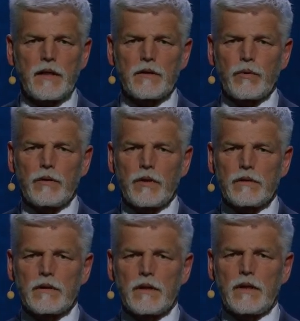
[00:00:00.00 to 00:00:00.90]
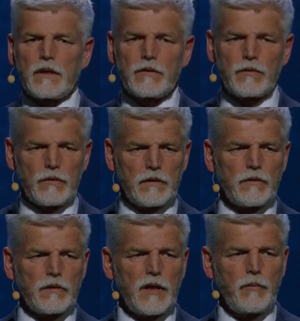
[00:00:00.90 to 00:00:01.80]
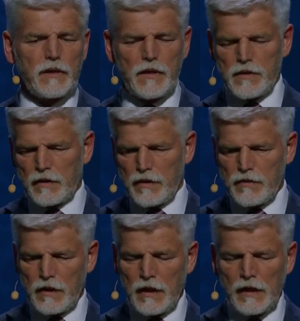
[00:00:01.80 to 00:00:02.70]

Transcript: and we want to to keep it as it is.